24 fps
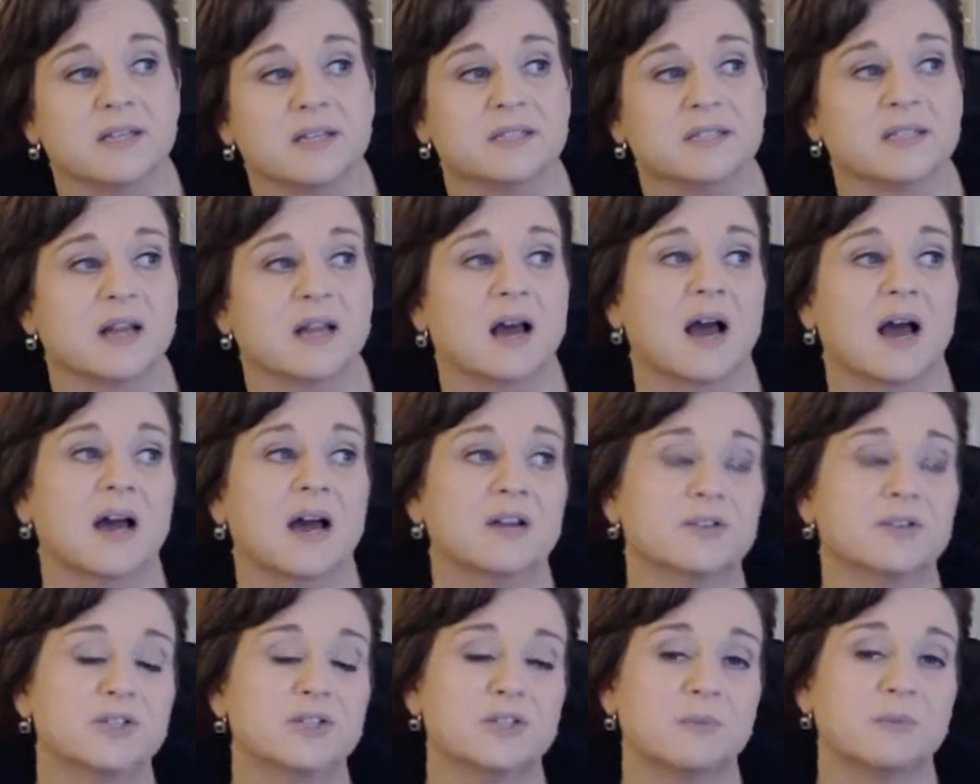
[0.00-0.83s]
Is it a
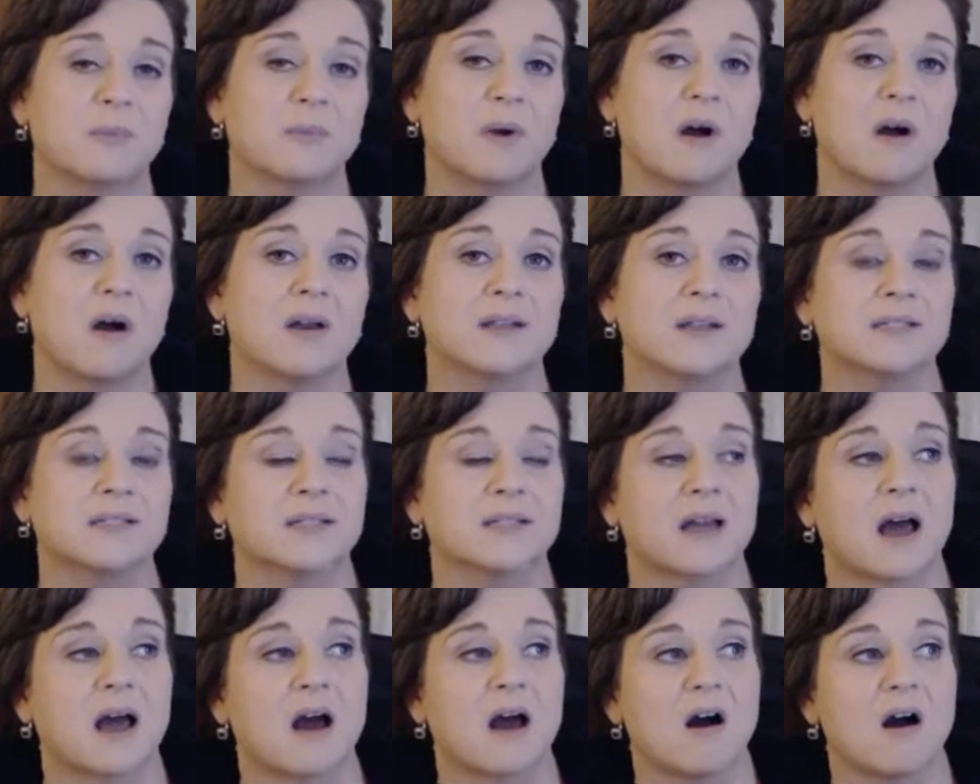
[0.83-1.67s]
hydrogen bond? Is it
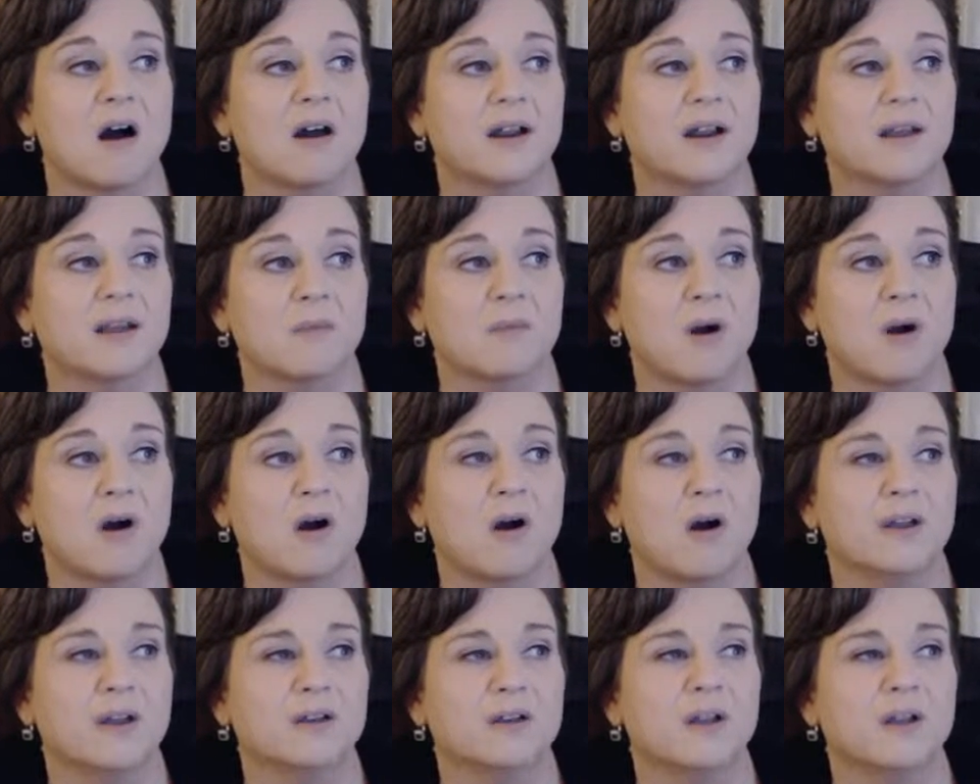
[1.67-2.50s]
an ionic
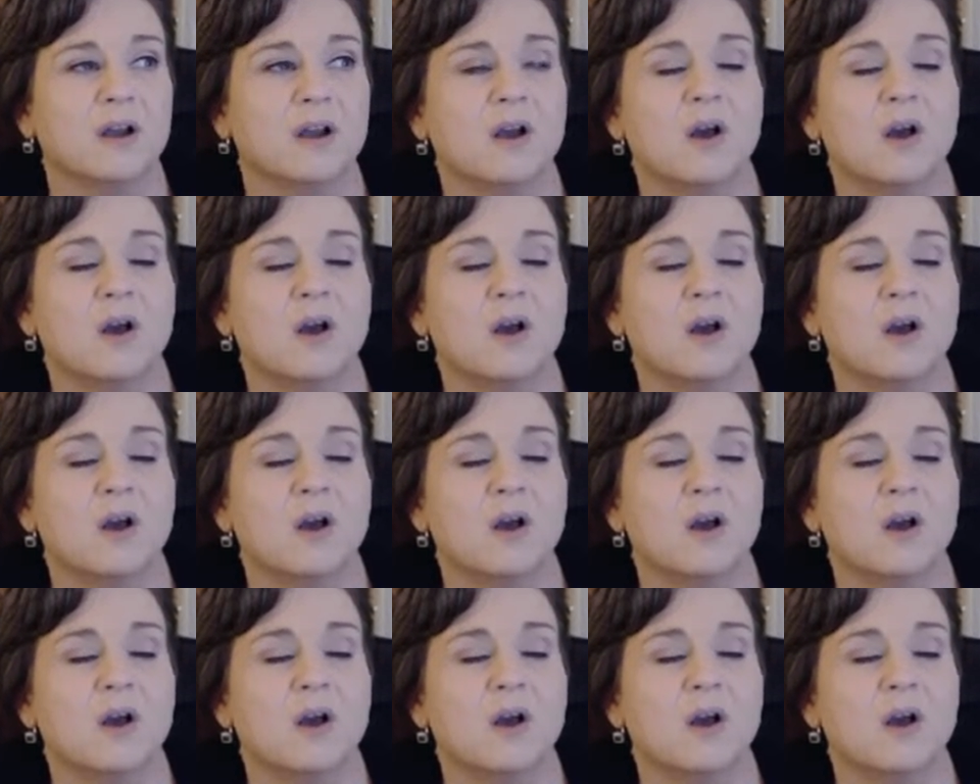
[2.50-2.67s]
bond?